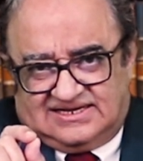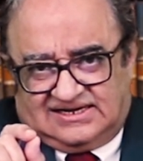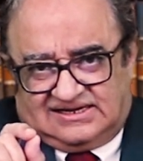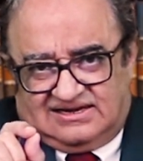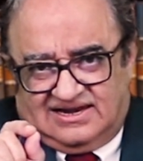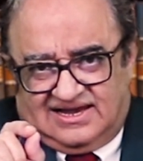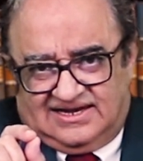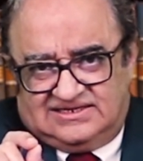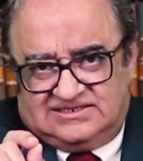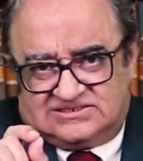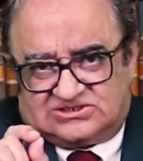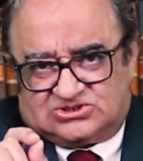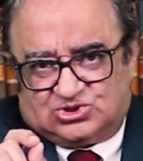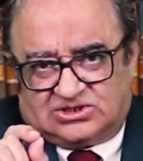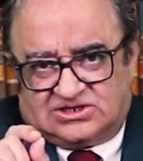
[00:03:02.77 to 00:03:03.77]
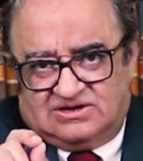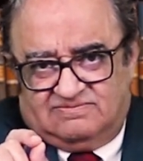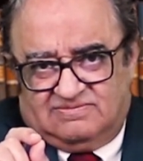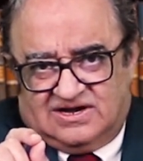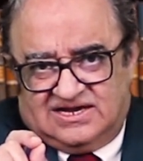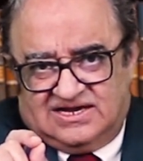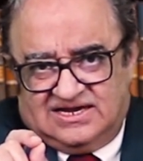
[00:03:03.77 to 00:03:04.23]
that line struck
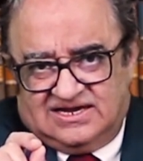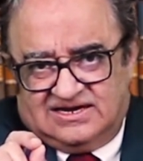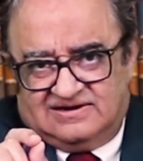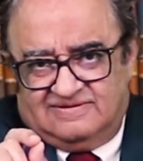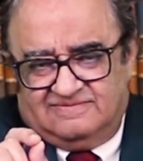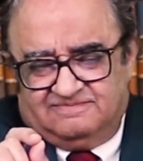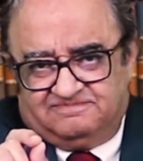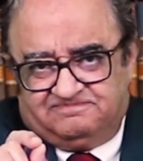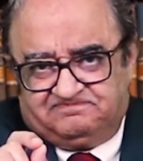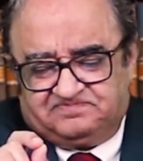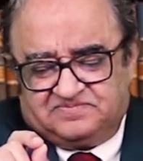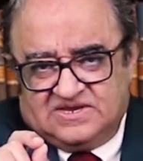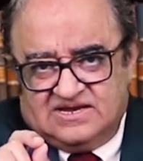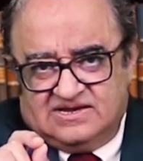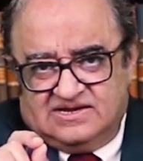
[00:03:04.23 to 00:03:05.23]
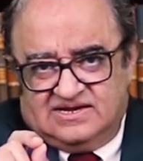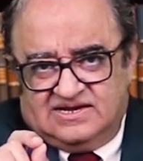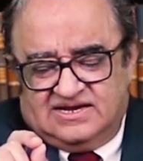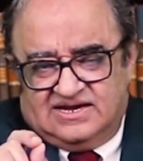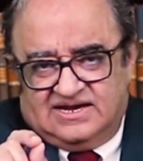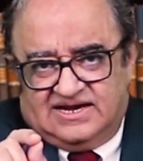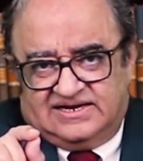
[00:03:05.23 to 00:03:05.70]
in my head,
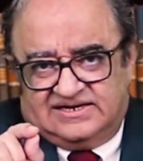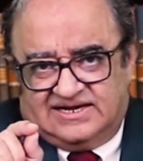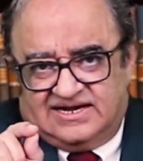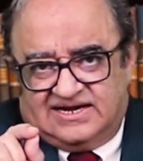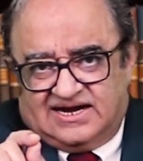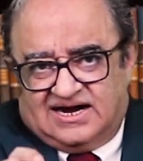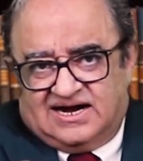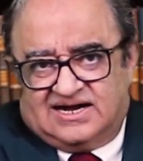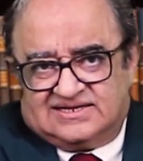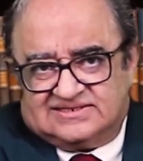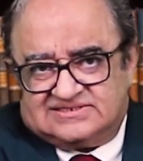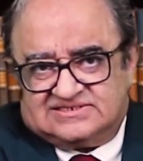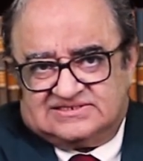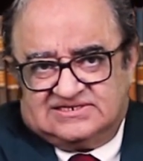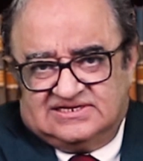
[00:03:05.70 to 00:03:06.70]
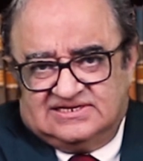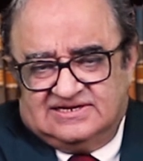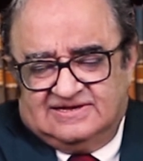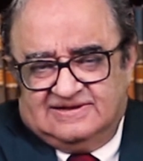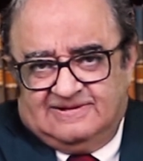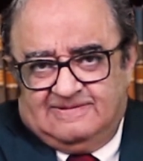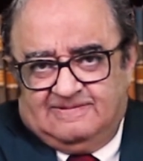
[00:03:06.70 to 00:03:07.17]
and I asked
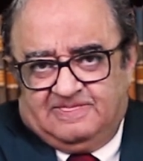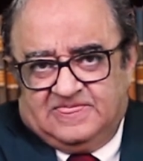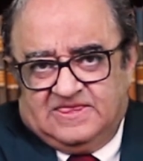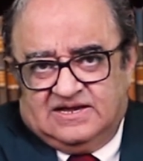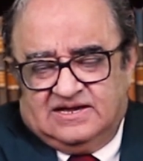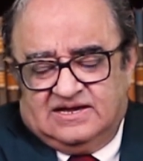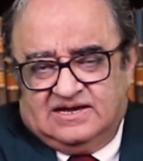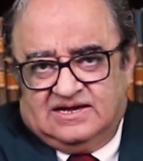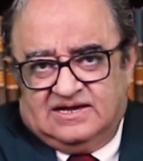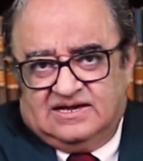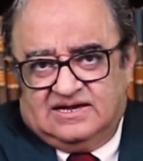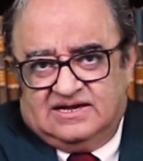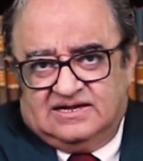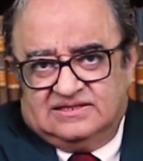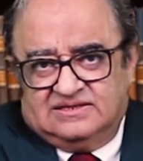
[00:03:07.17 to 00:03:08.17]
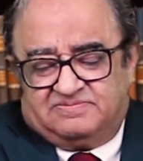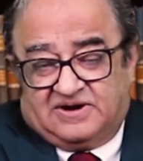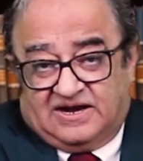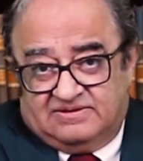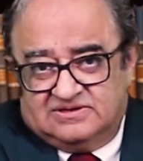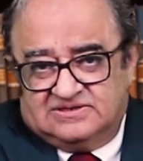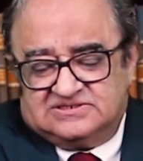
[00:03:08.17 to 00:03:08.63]
uh, the
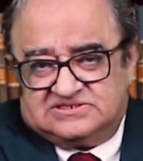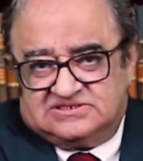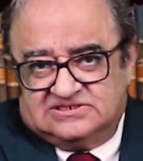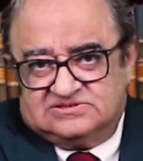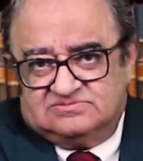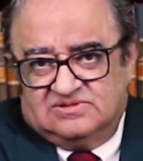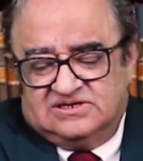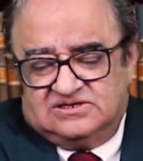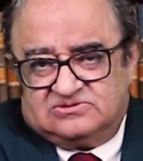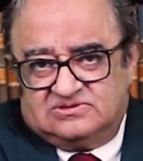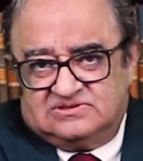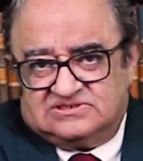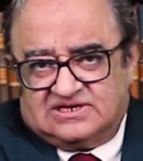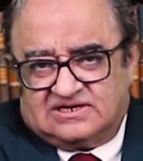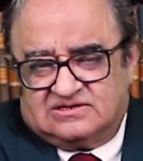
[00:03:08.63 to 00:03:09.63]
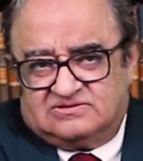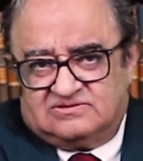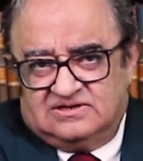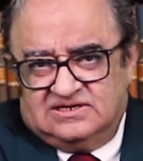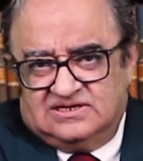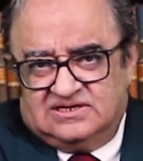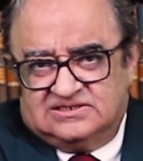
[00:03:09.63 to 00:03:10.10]
Prime Minister's military
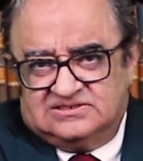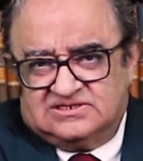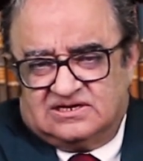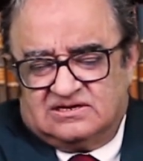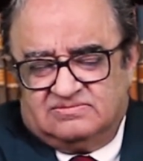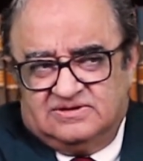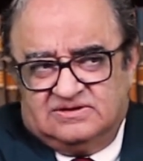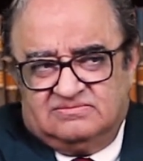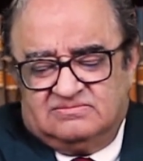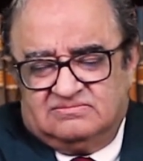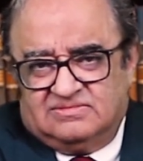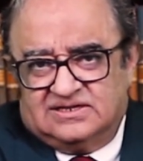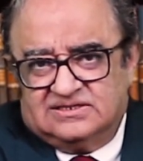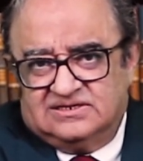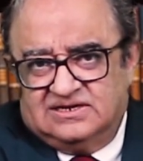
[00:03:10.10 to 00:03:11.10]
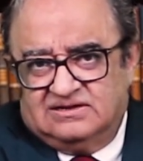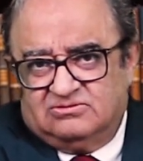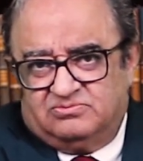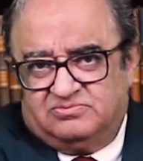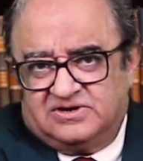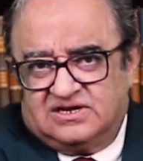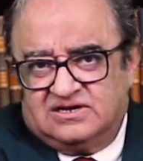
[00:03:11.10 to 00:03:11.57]
secretary, a gentleman by the
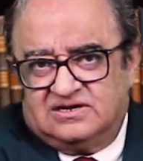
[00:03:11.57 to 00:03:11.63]
name of